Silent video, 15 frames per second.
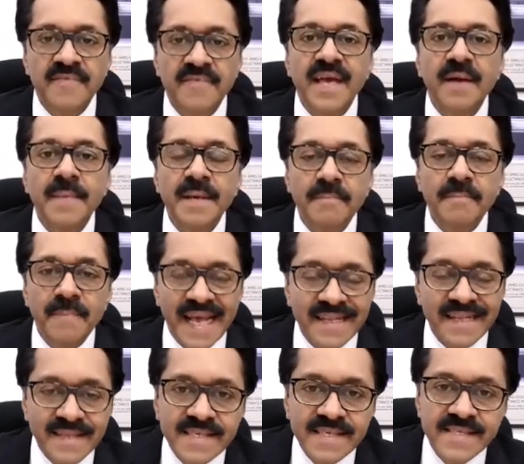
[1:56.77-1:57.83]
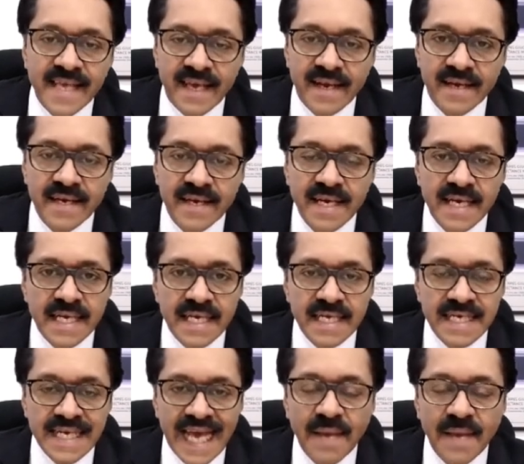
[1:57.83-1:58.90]
And we have been practicing
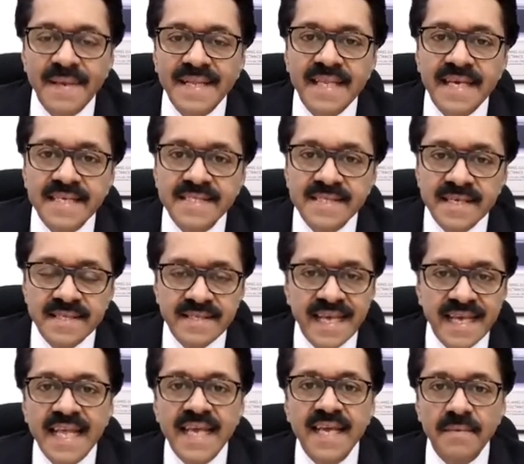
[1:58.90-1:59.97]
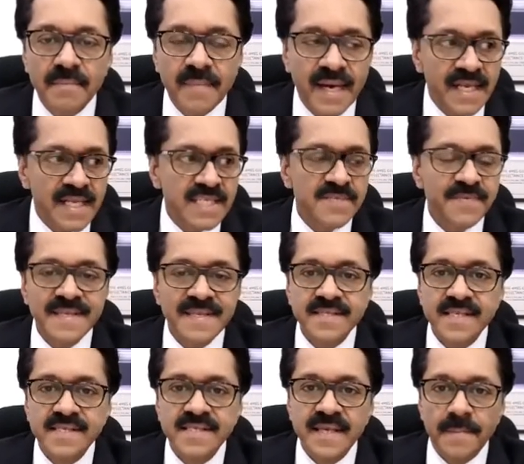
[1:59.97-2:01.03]
diabetes telemanagement
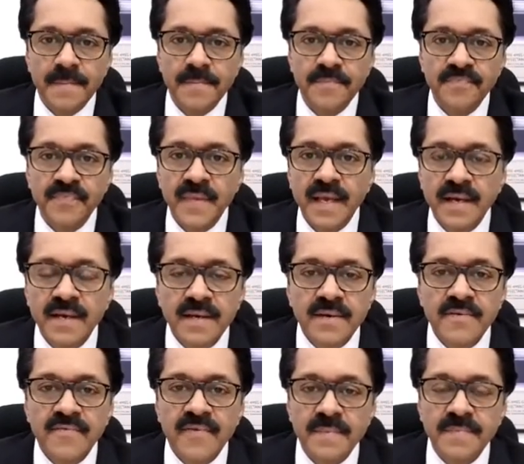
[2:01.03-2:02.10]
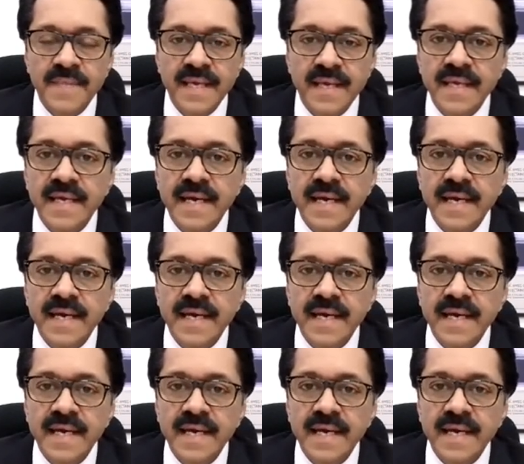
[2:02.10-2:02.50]
system from the